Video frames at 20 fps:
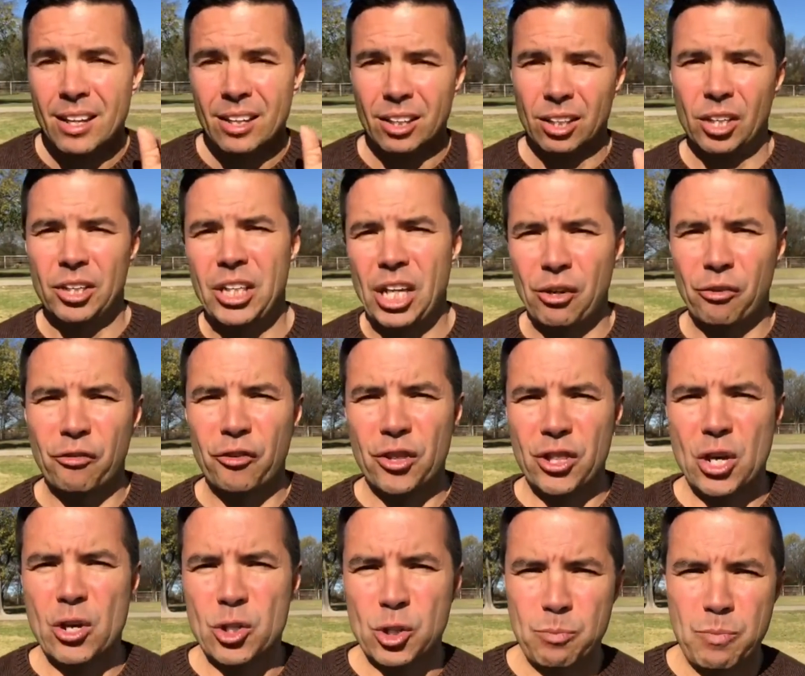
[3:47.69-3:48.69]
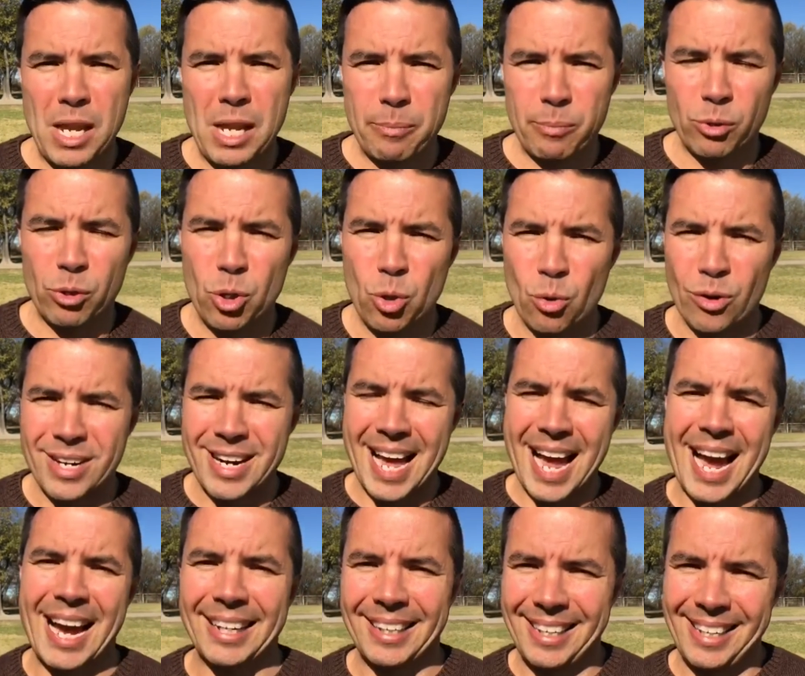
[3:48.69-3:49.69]
looking for those people who are
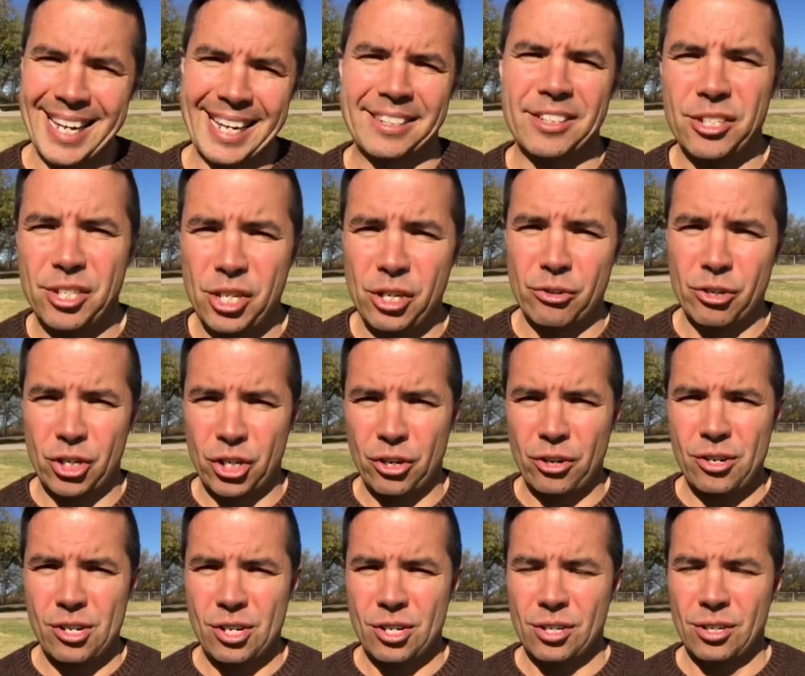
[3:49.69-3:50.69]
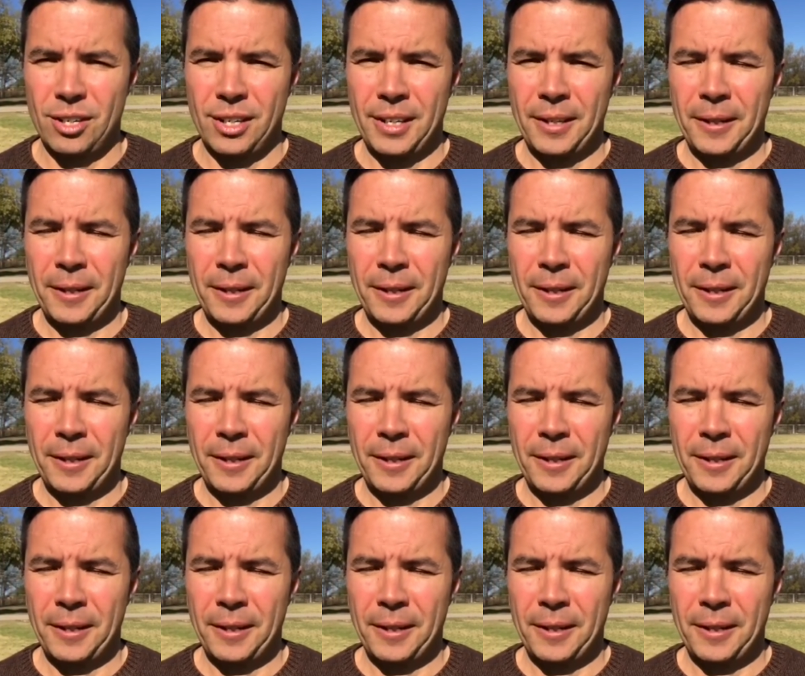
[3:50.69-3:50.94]
not connected to your church,